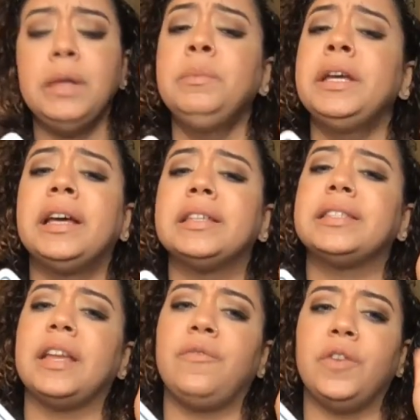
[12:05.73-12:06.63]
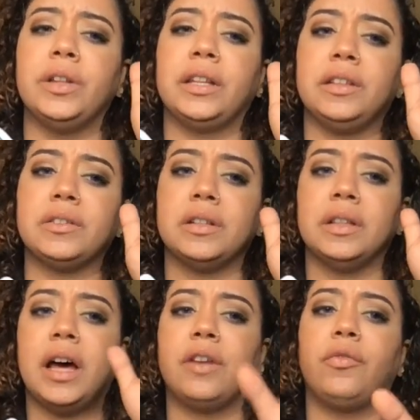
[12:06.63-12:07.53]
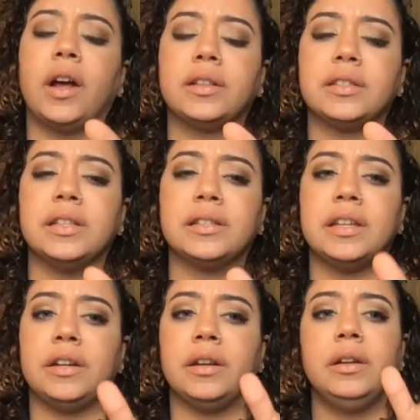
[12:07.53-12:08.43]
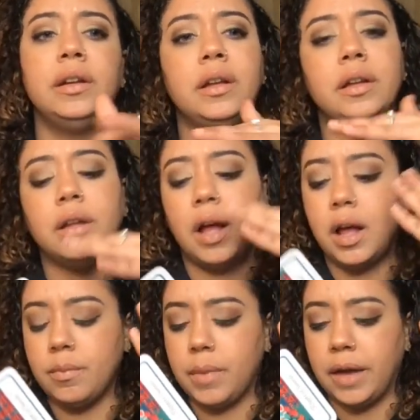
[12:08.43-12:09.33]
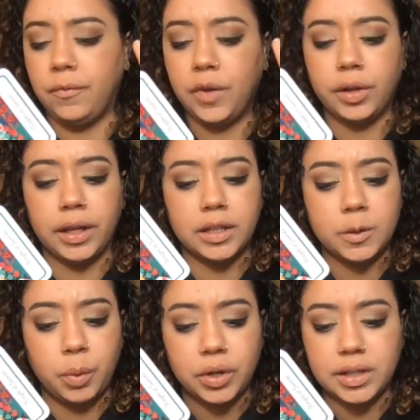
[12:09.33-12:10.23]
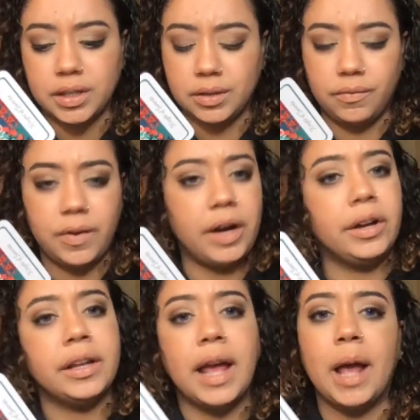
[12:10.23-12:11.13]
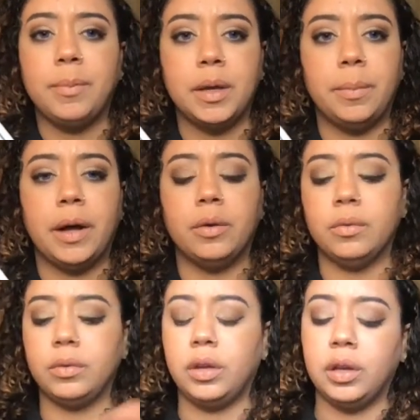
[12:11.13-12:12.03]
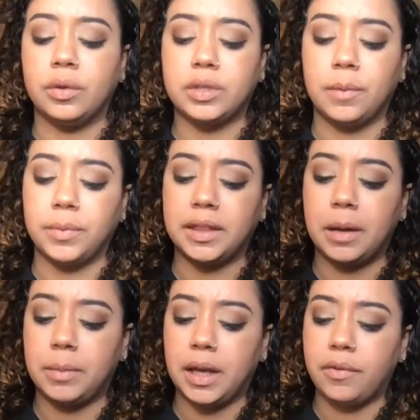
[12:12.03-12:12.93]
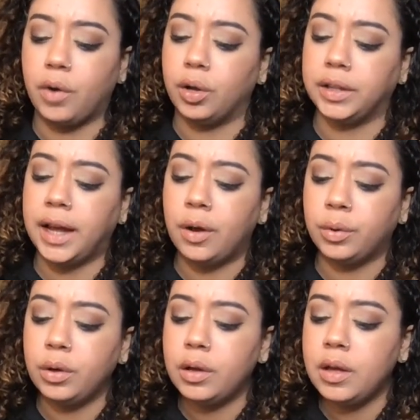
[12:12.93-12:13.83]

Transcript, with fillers: Because they feel like there's a lot of recklessness here. I feel like this person is very unhappy about, you know, something that may have gone down.